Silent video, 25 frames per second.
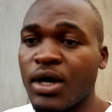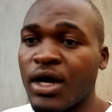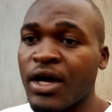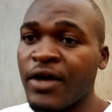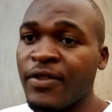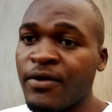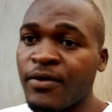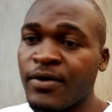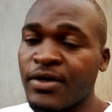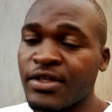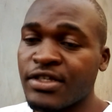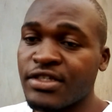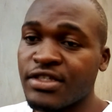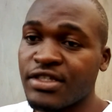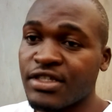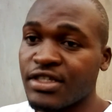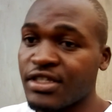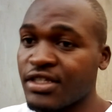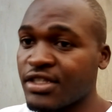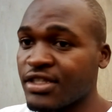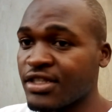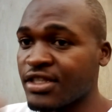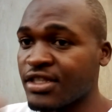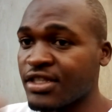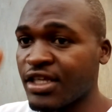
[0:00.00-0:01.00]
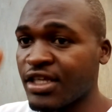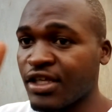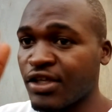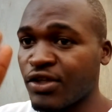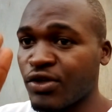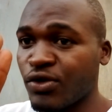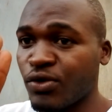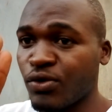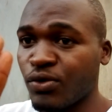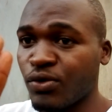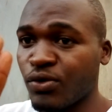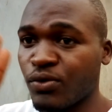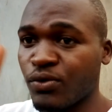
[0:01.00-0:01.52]
Otherwise, thank
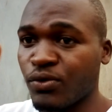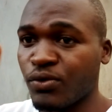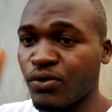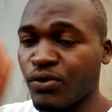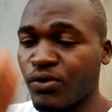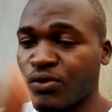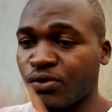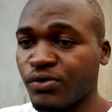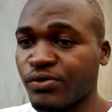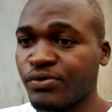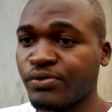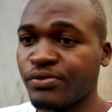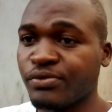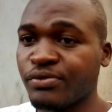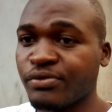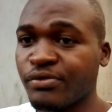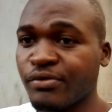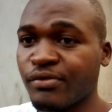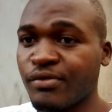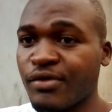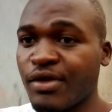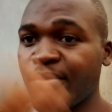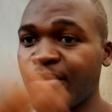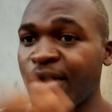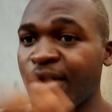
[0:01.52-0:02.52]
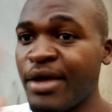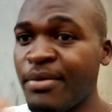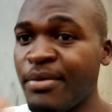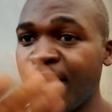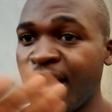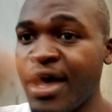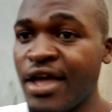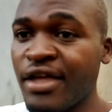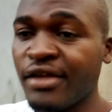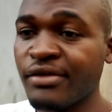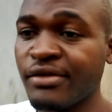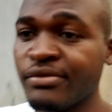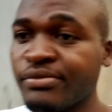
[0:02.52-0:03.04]
you. Bye
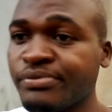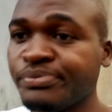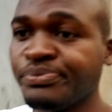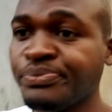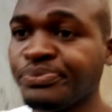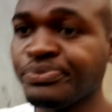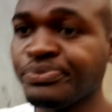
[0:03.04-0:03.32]
bye.